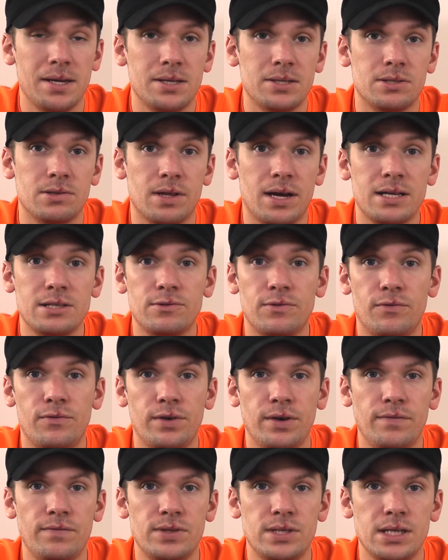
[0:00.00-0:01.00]
So that's
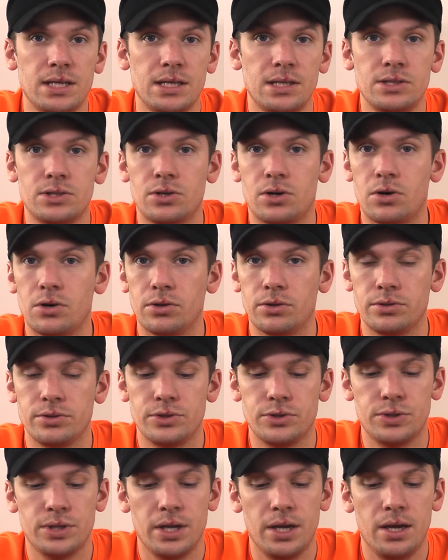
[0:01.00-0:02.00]

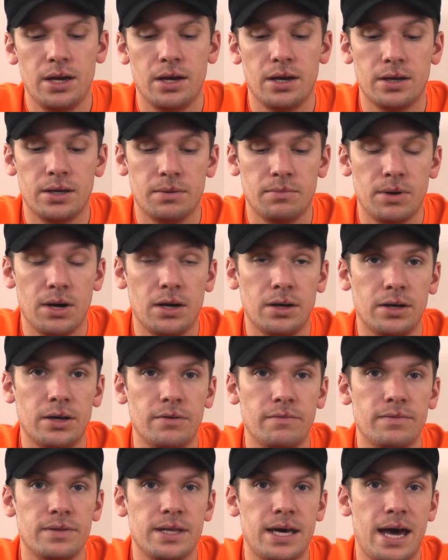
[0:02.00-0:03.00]
$15
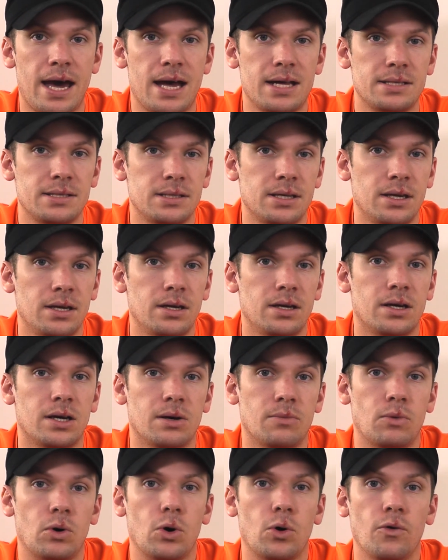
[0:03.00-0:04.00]
of that
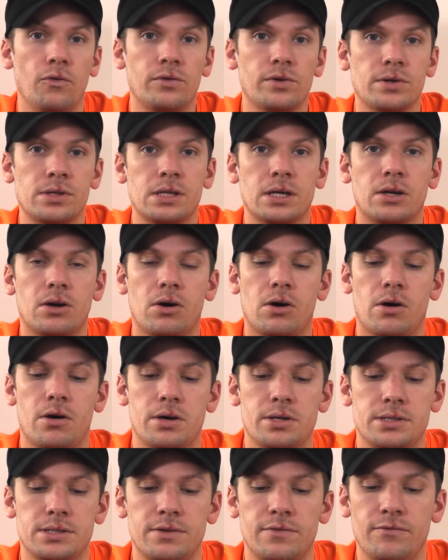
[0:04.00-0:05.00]
over the
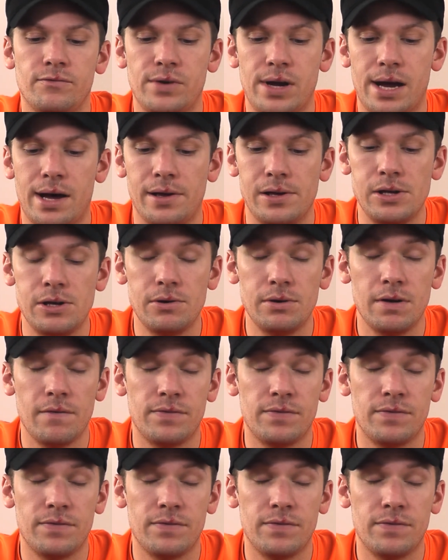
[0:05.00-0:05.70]
cost value.